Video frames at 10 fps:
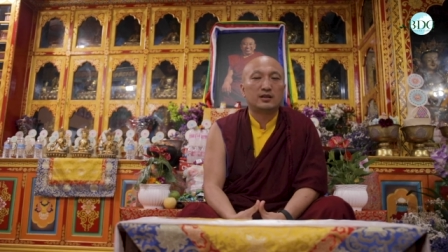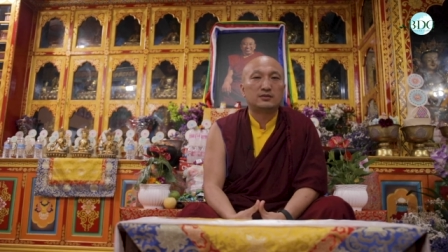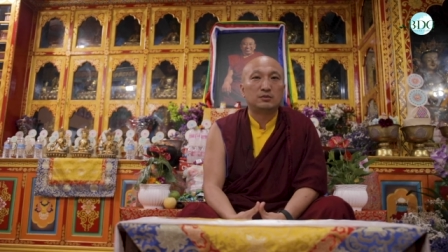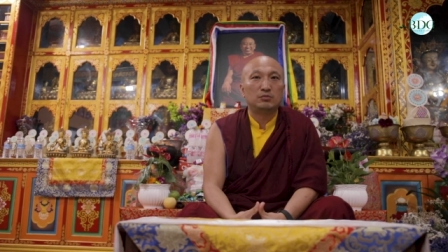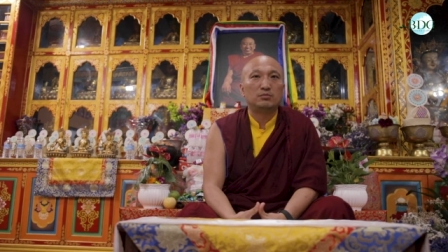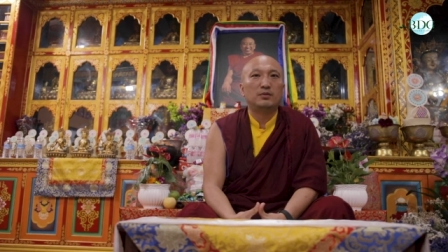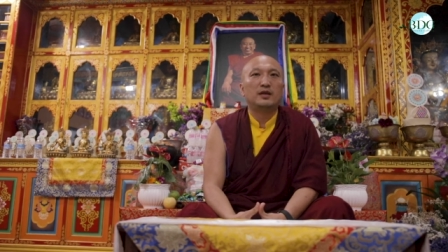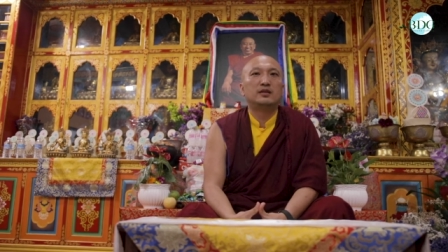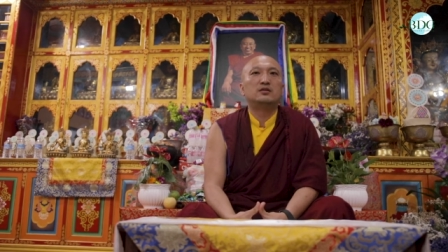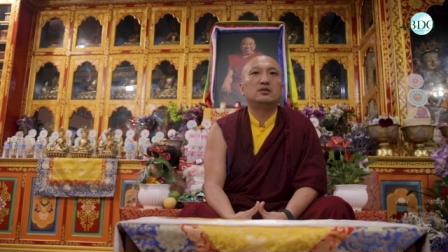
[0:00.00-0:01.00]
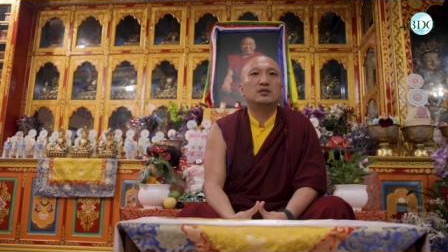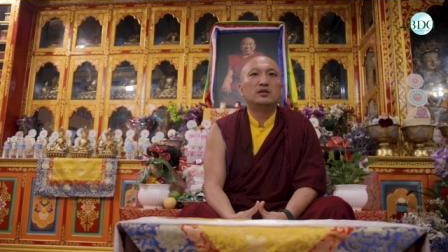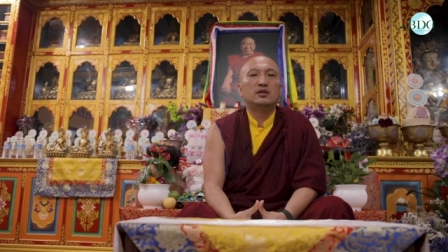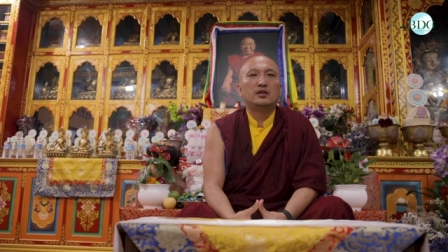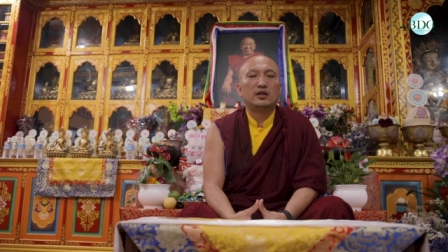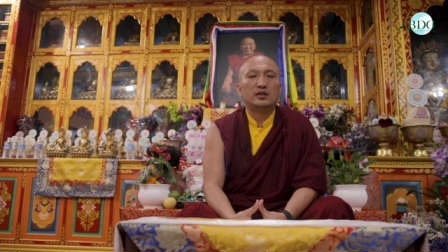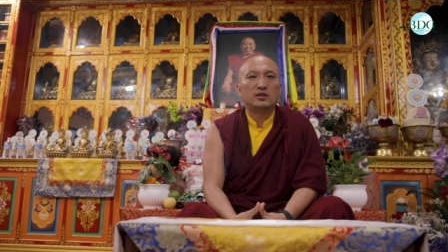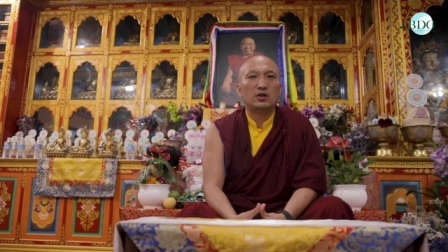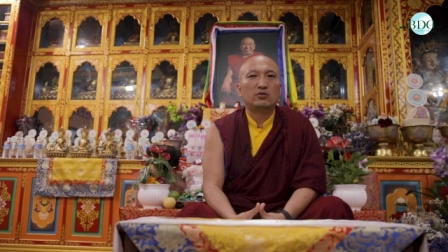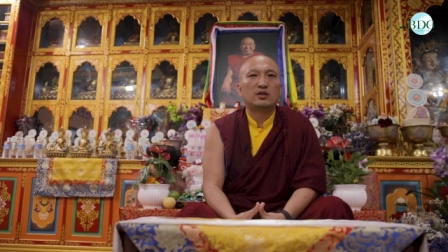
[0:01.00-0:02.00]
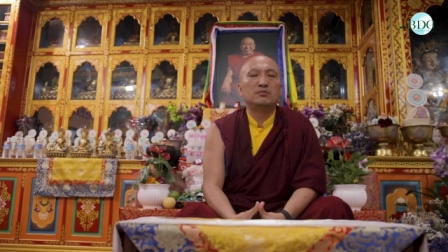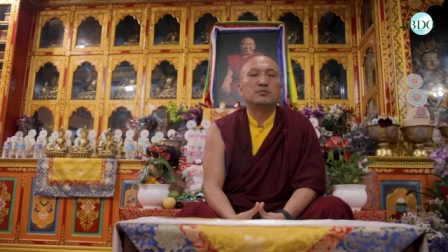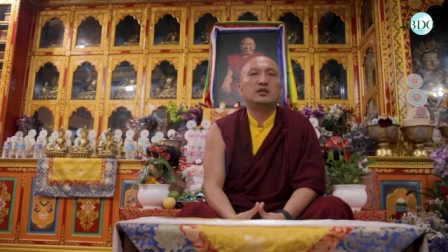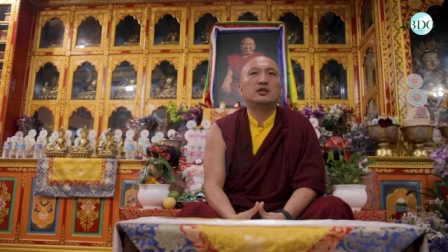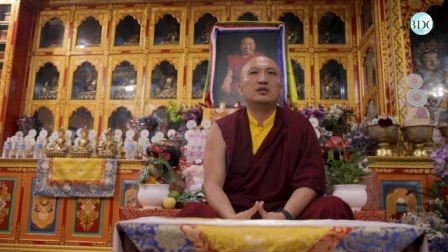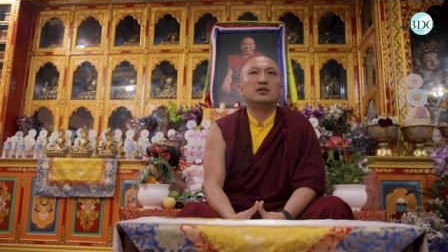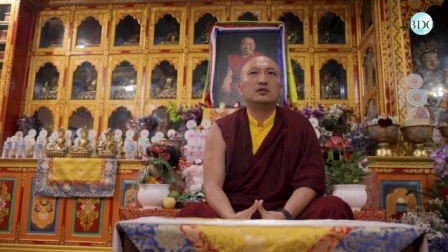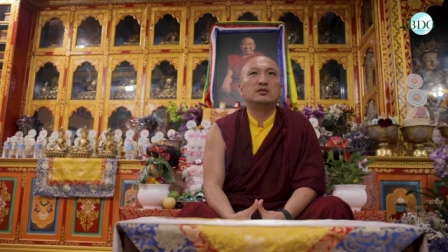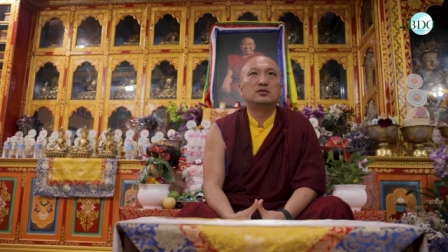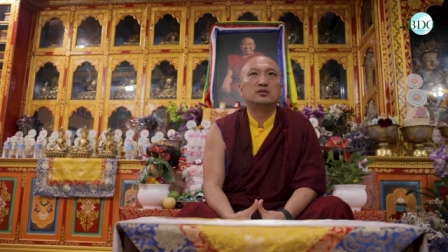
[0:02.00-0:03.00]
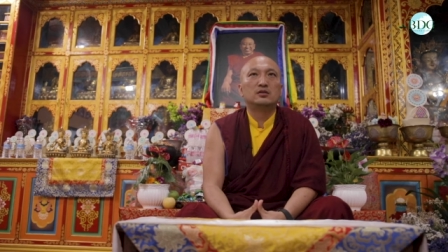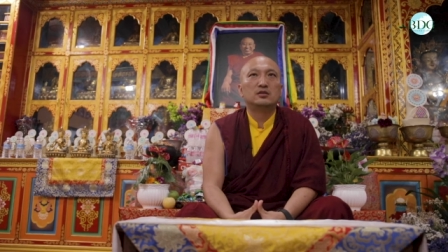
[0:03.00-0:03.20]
extremely bad. And how come he is